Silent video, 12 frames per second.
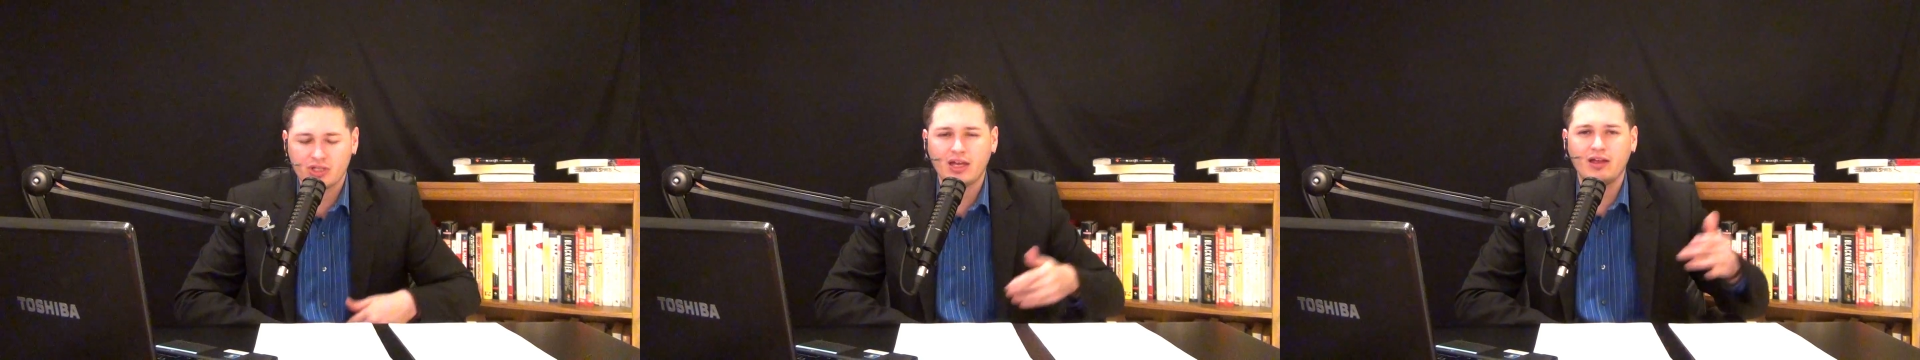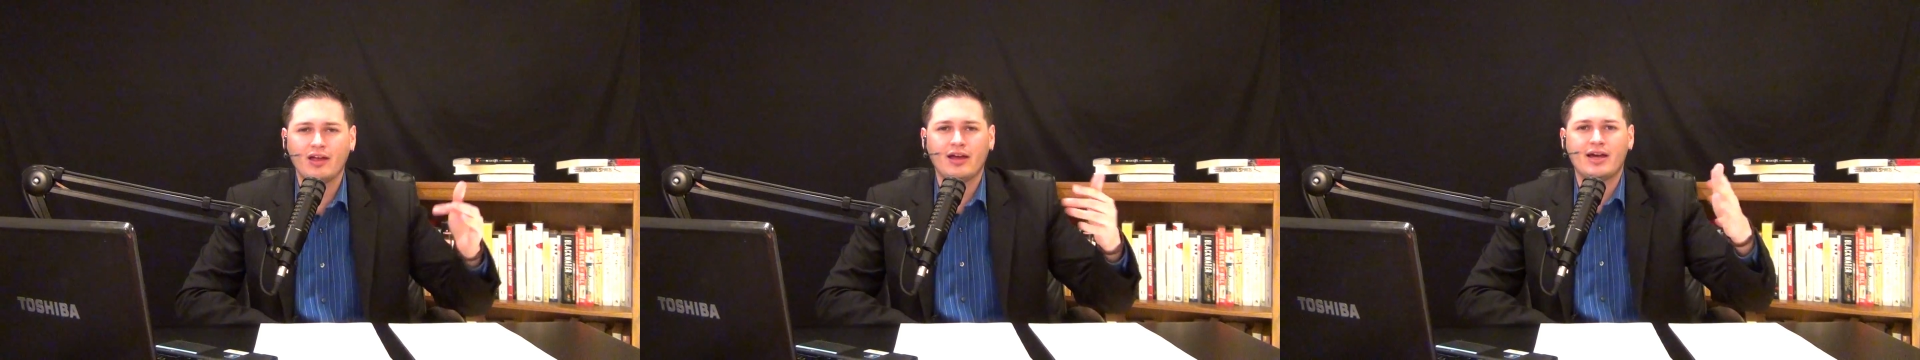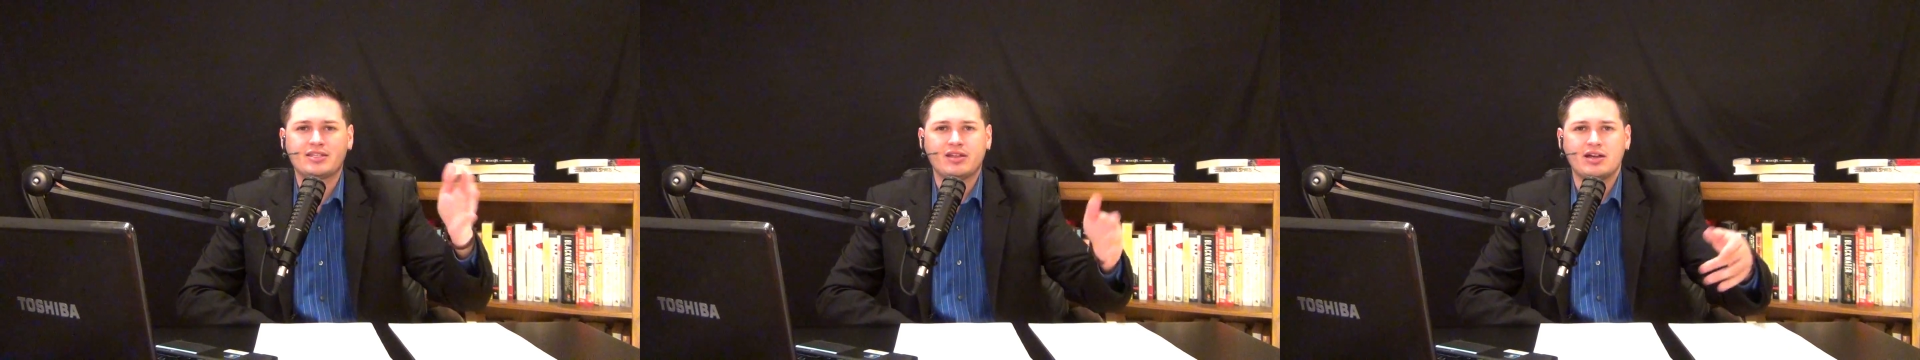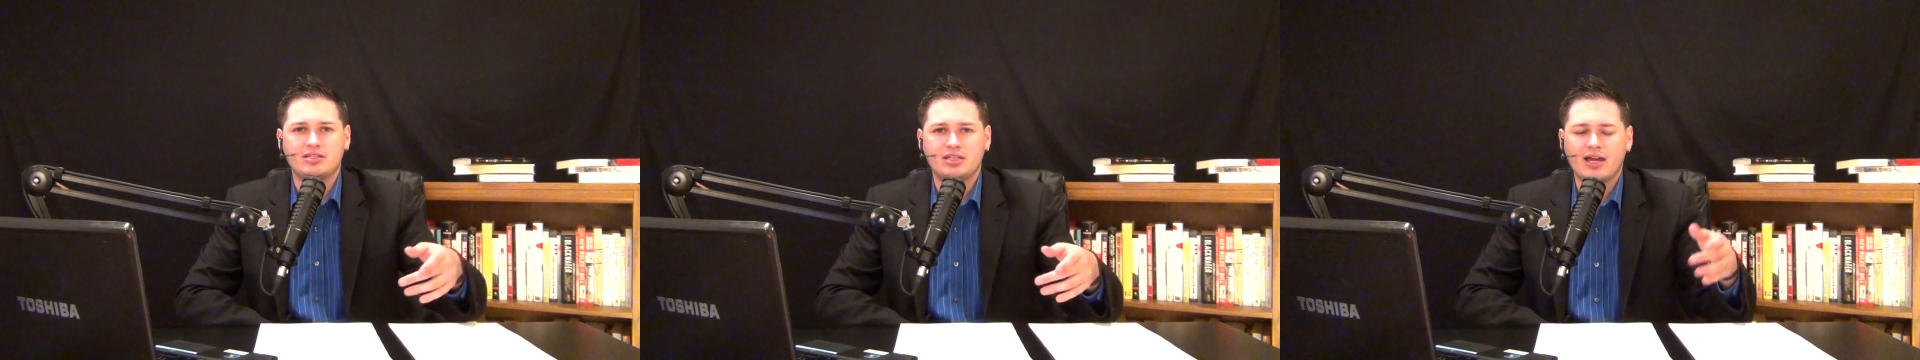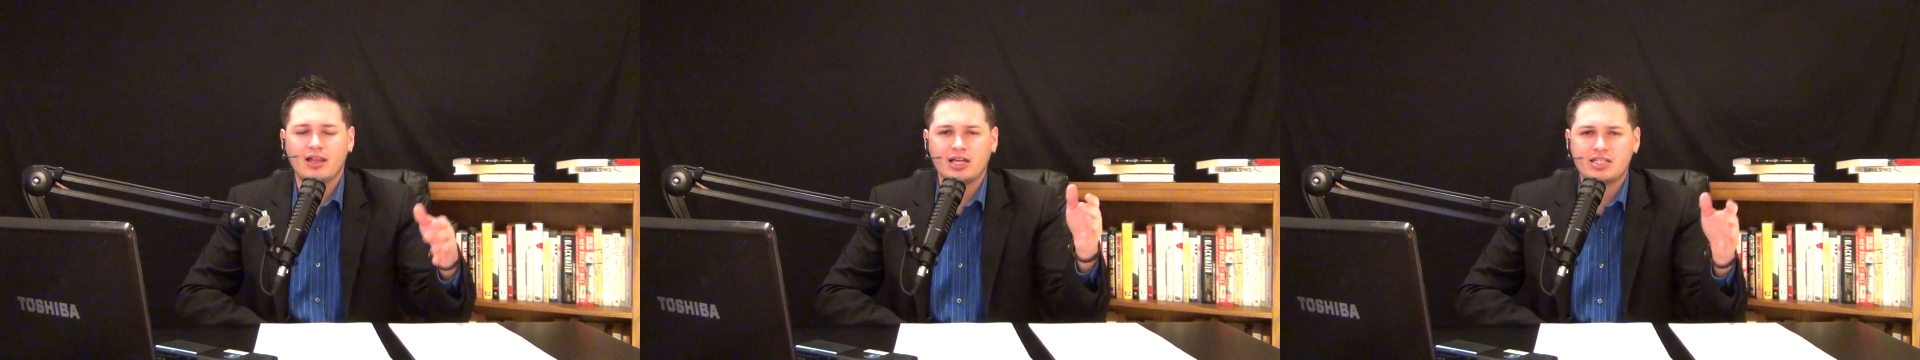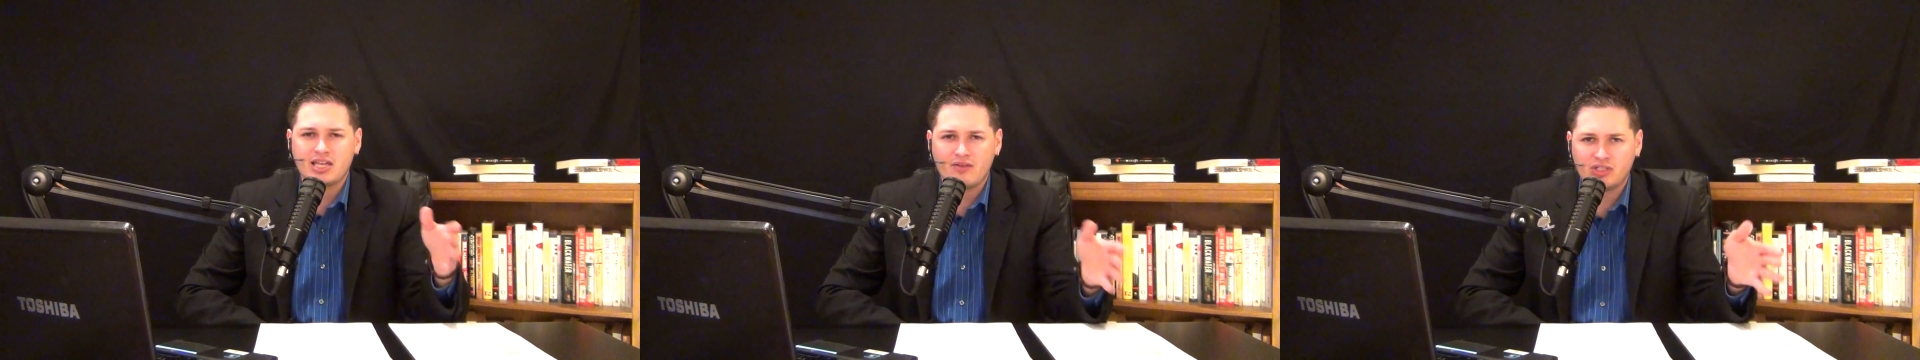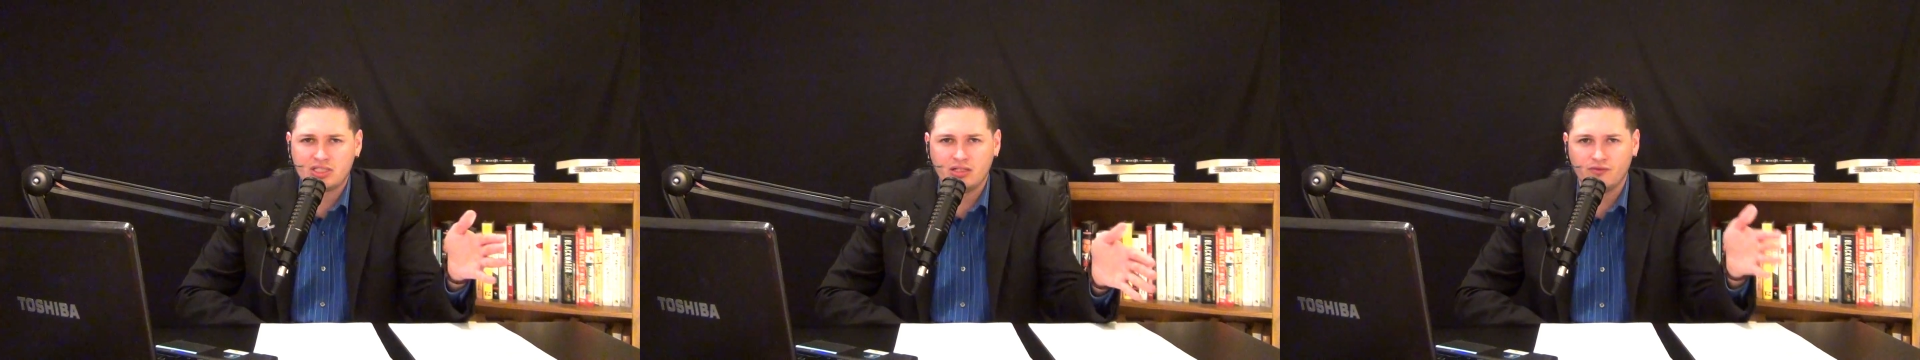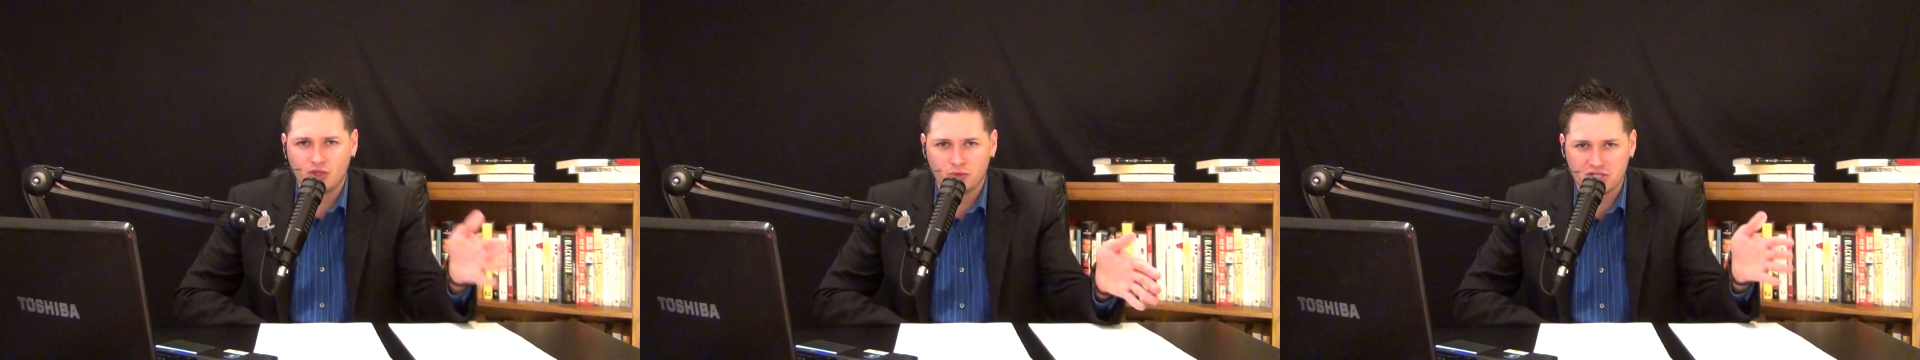Yeah, yeah, that's nice. He got like
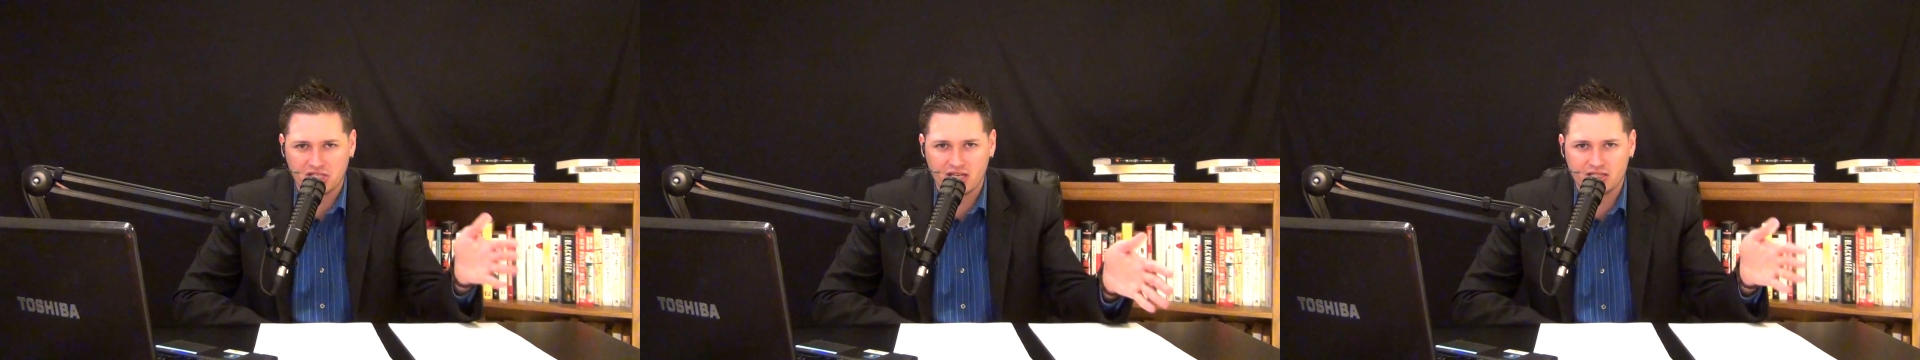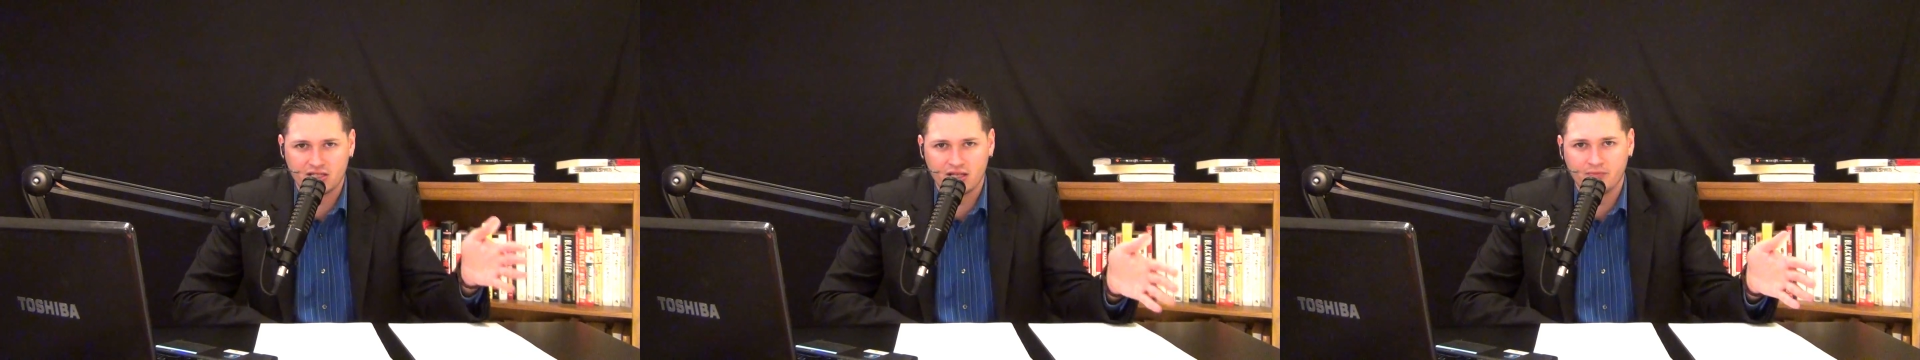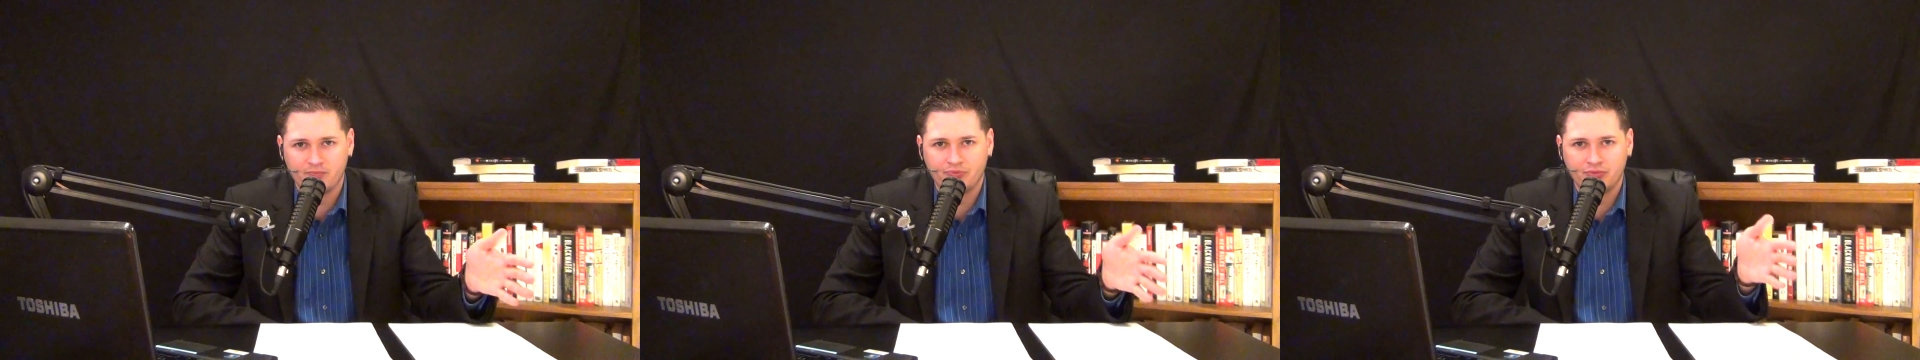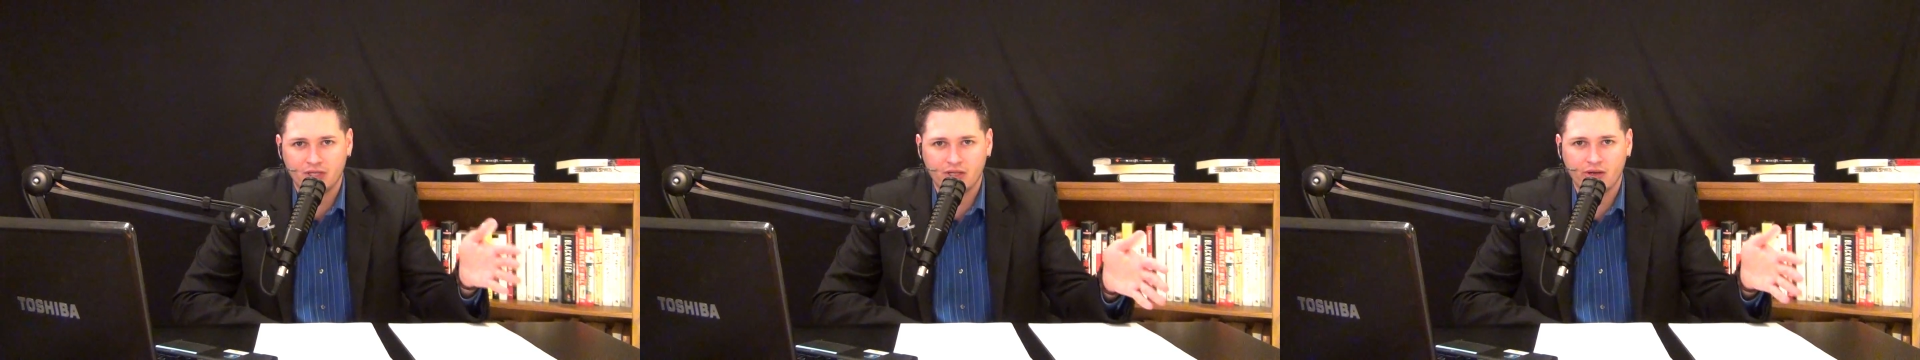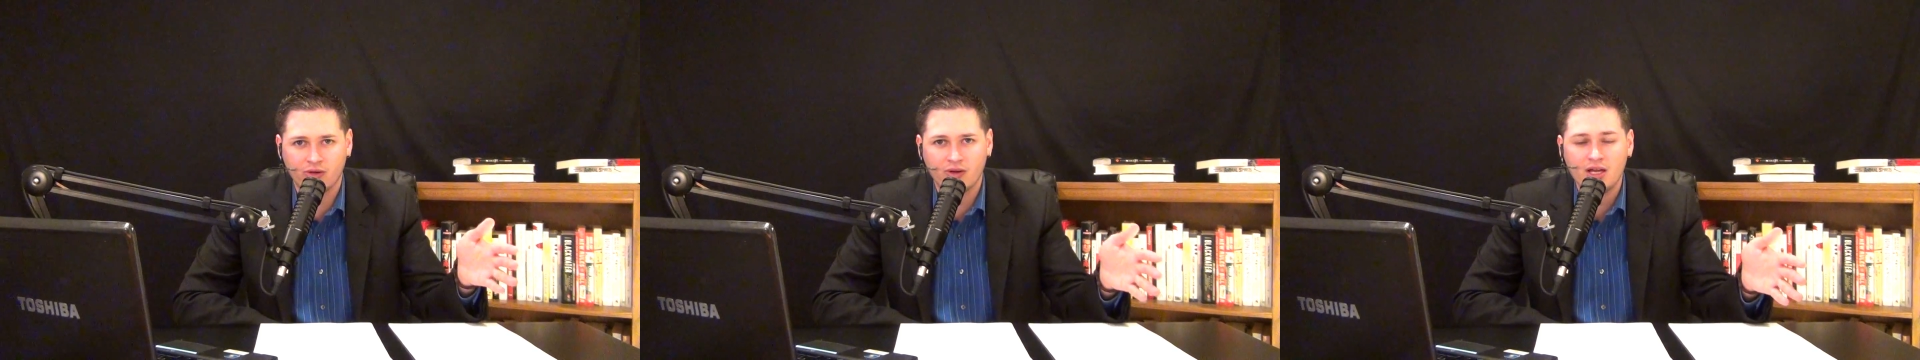17 viewers last night. You know,